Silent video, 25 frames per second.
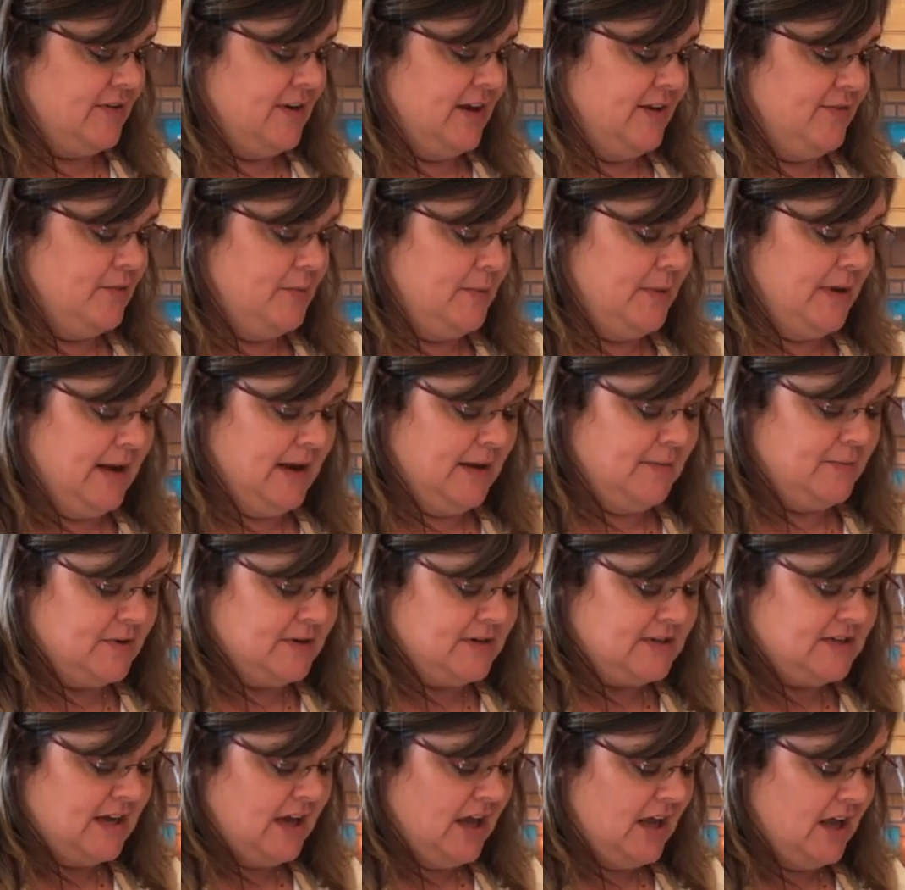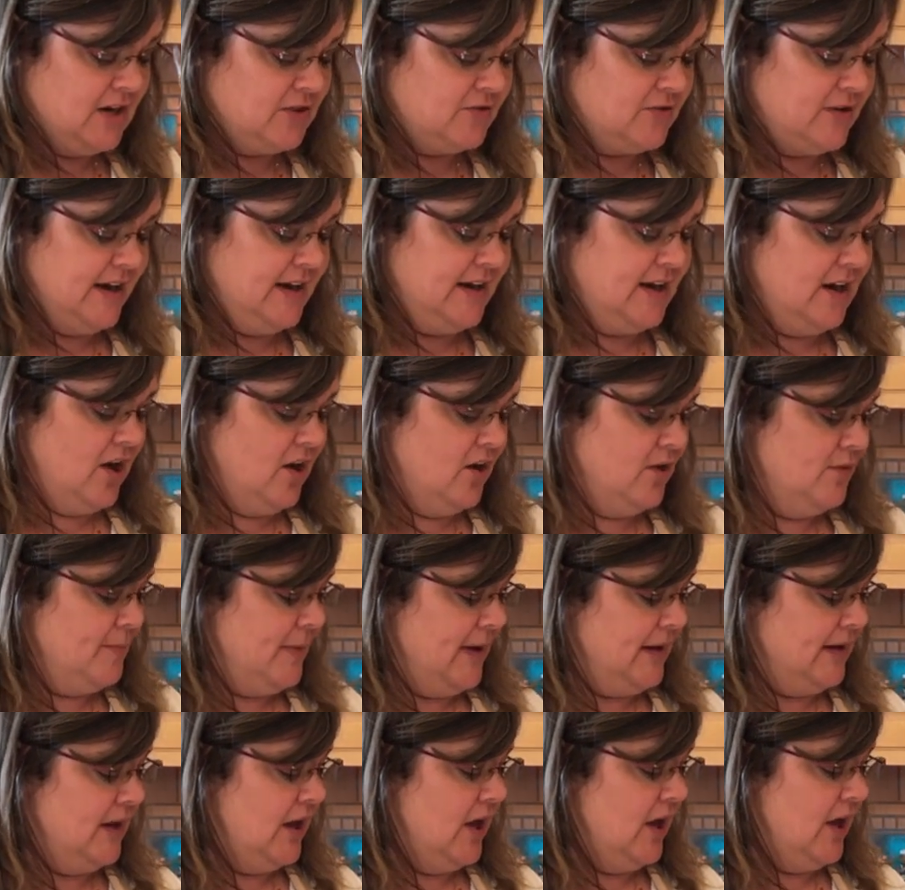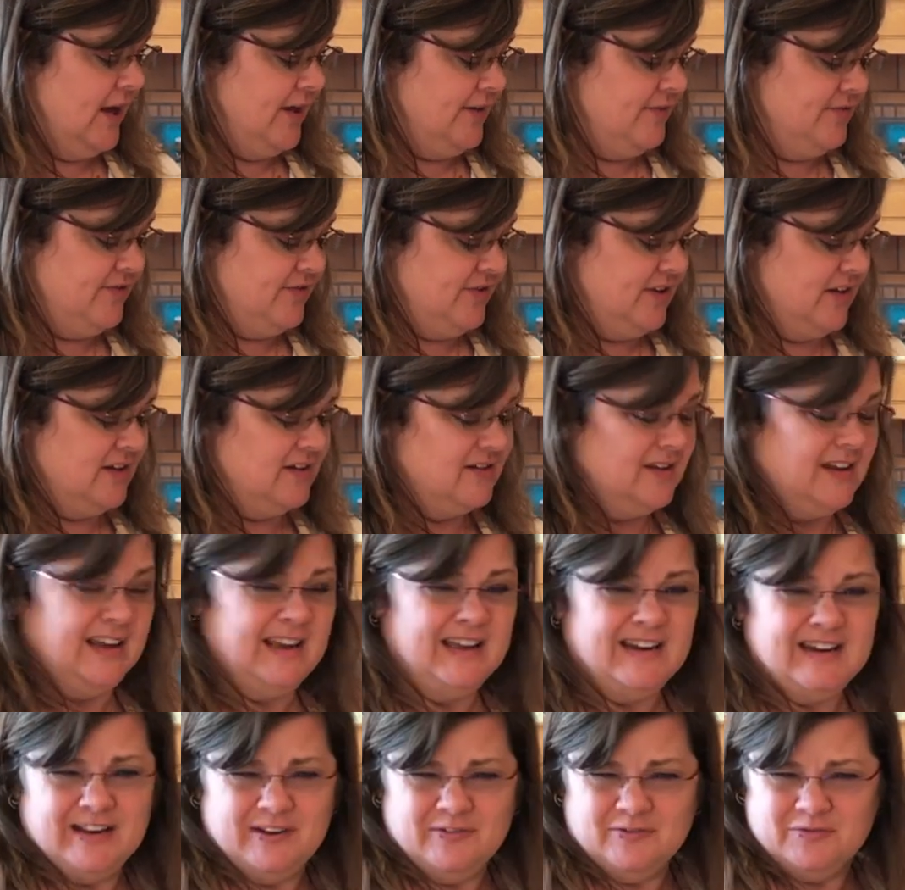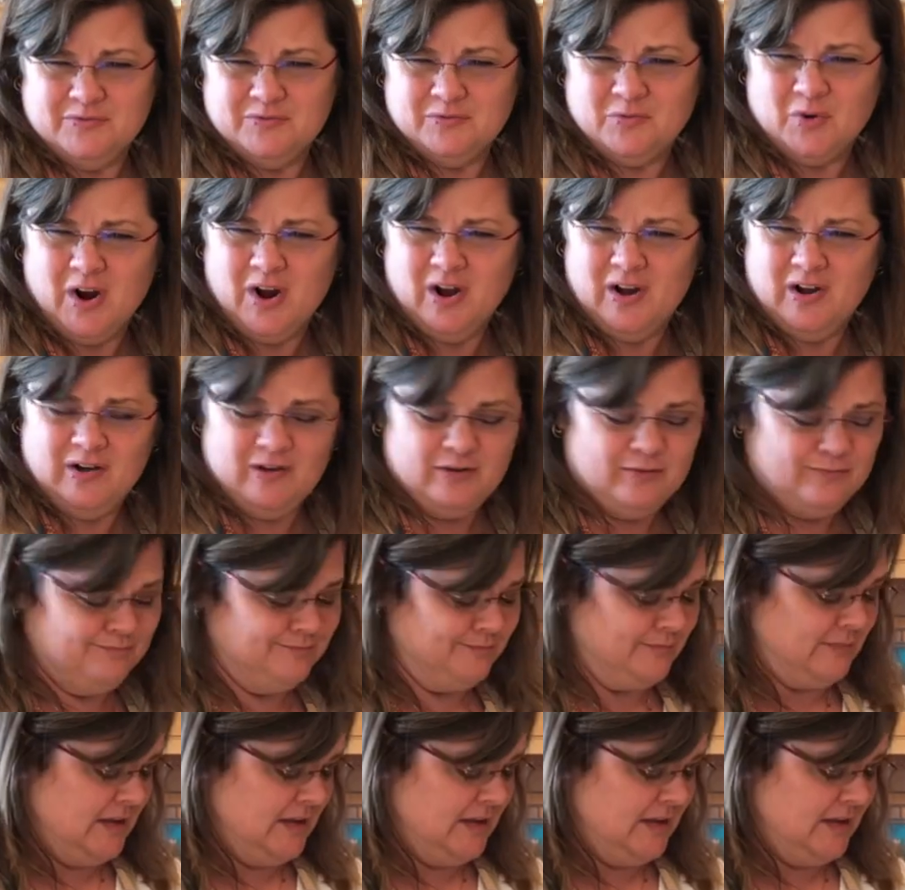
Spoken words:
never been able to tolerate all of my life, eating raw.